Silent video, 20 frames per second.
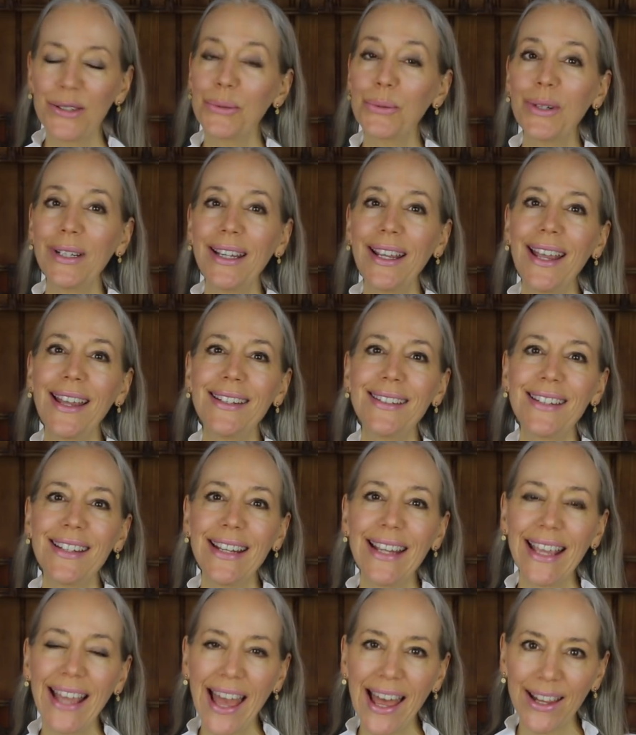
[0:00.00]

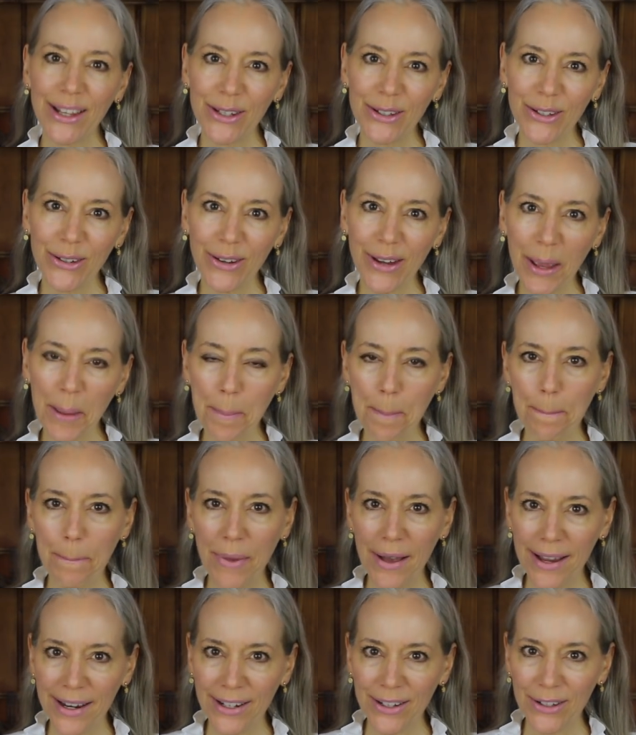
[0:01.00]
2018 calendar and
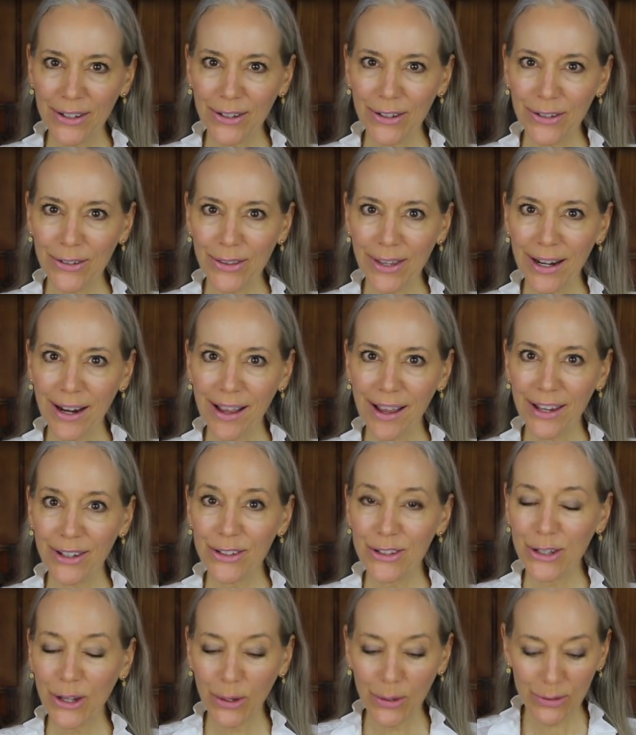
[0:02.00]
binder that I
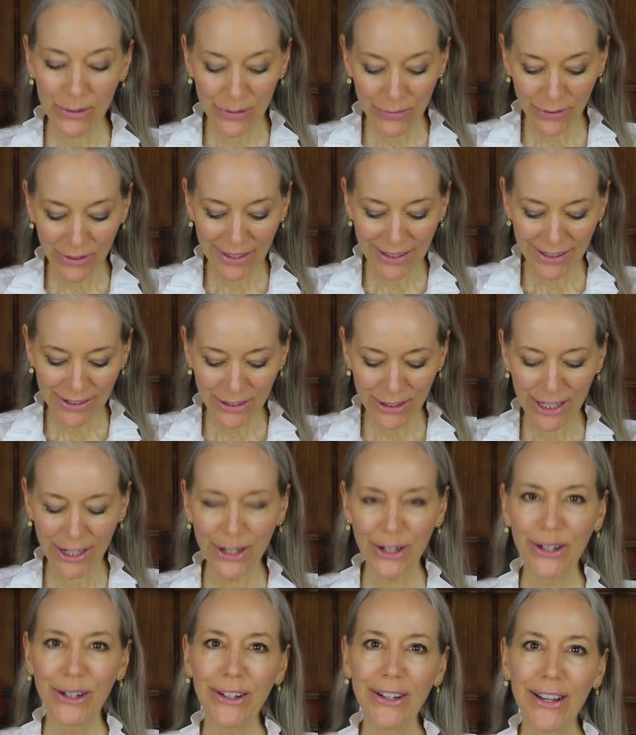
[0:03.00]
chose for this
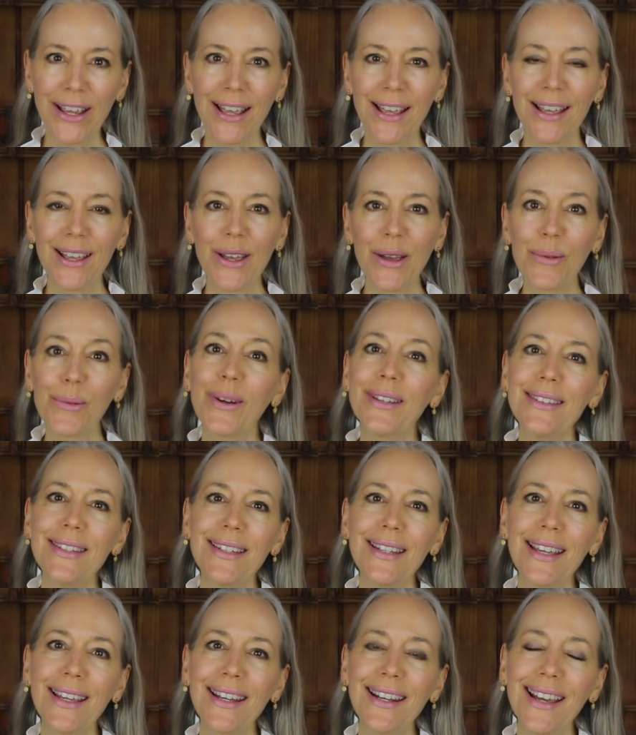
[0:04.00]
year. Once
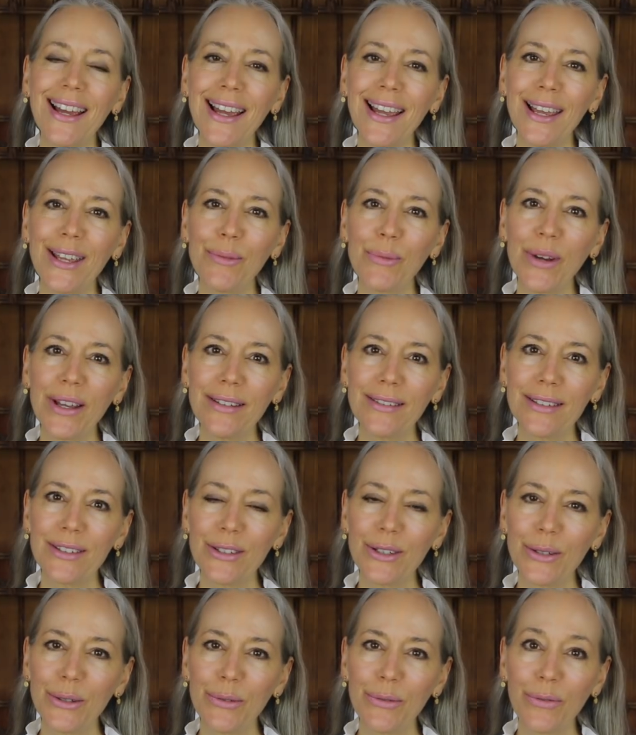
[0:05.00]
again, I went
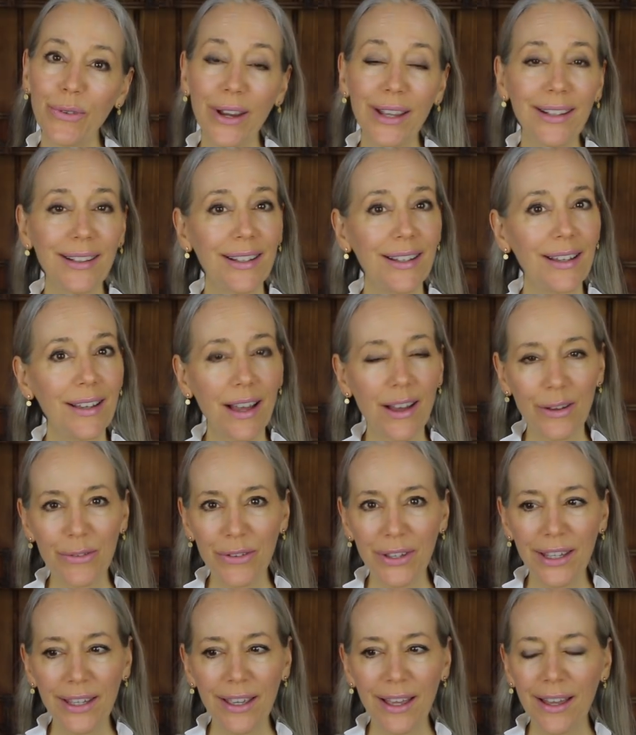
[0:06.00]
to Franklin
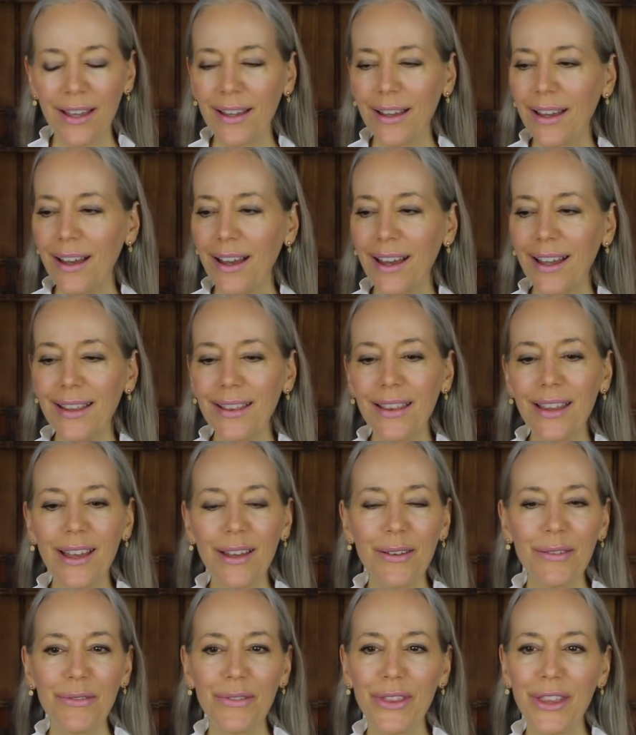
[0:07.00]
Covey. I
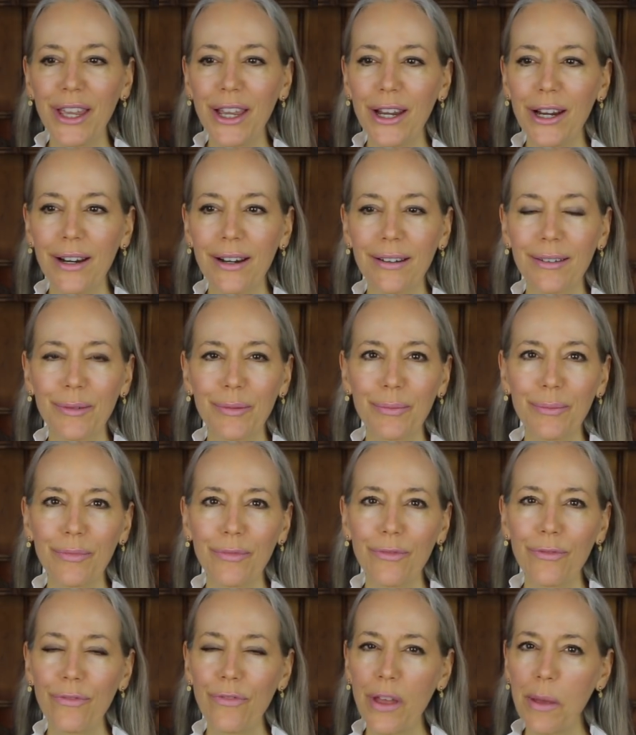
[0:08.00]
love their
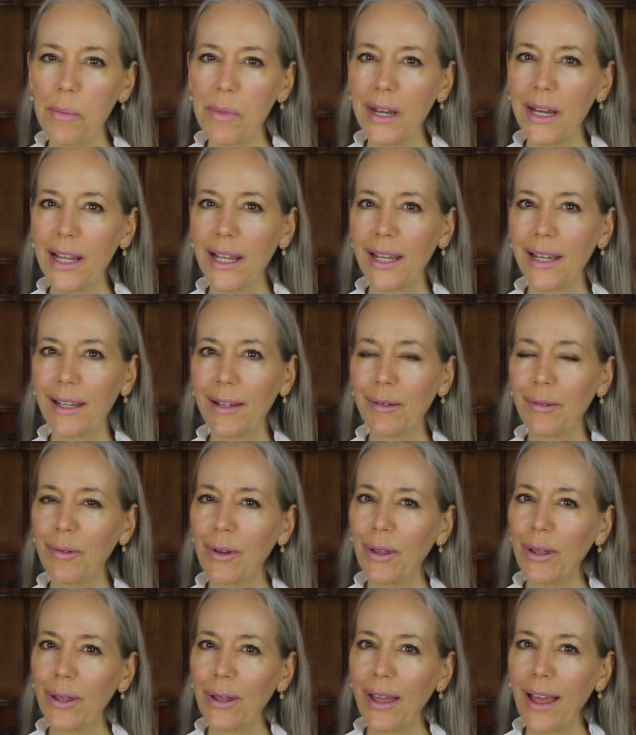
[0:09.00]
feminine,
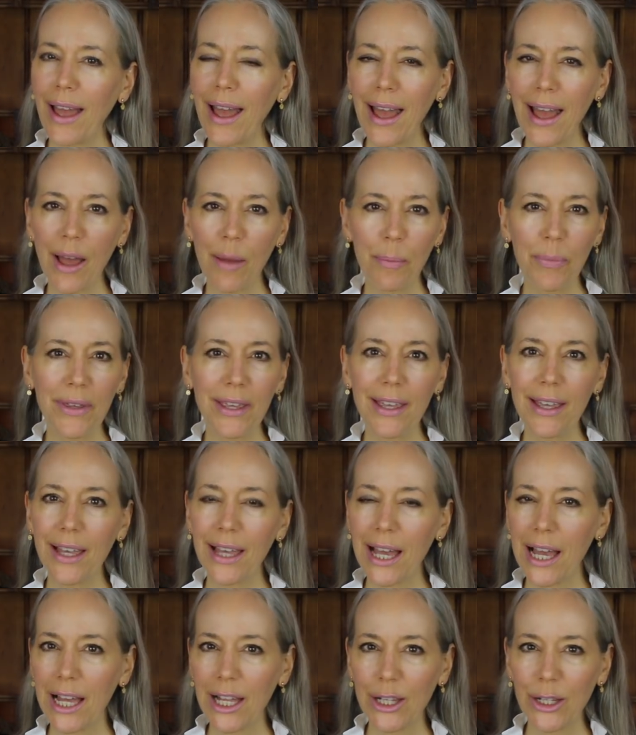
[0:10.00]
happy
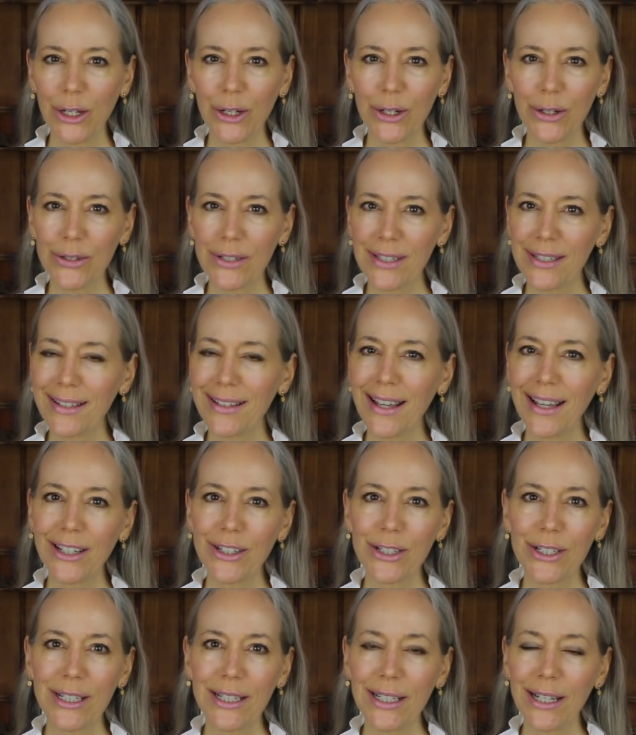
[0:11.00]
color
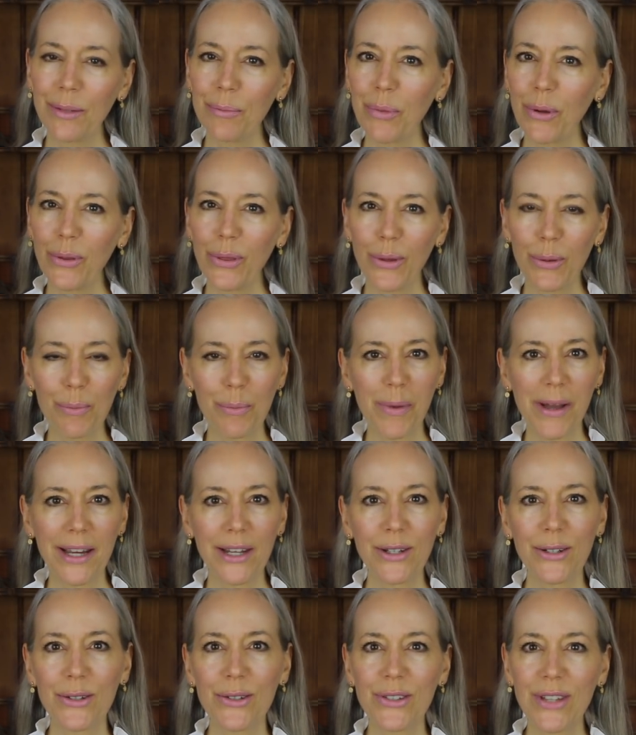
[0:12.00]
selection in both their
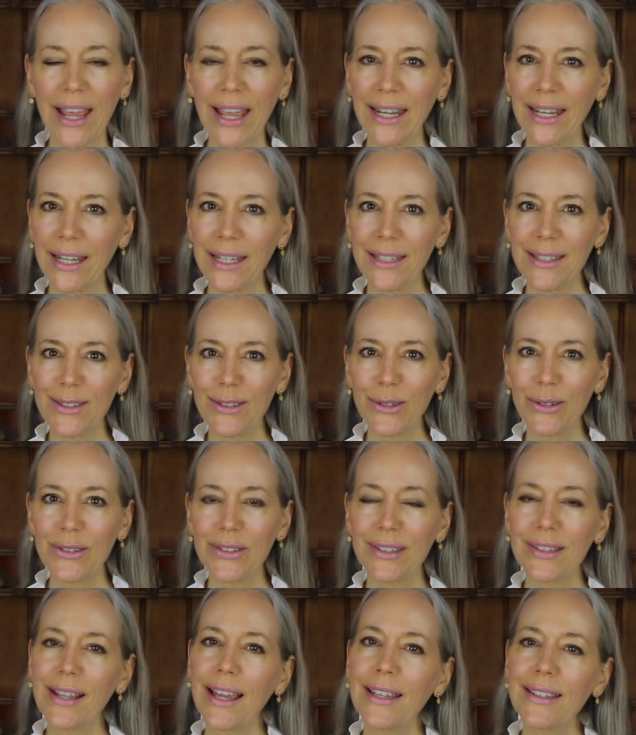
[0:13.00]
binders and
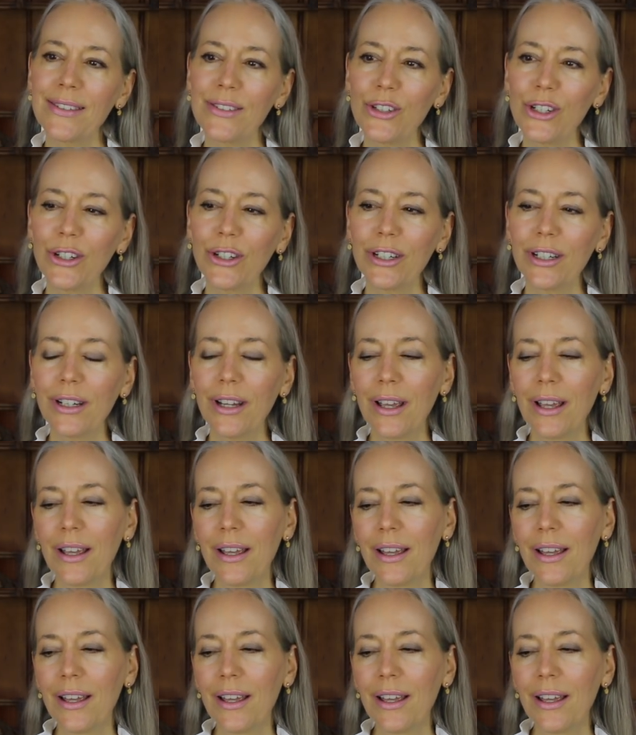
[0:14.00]
inserts. Last year,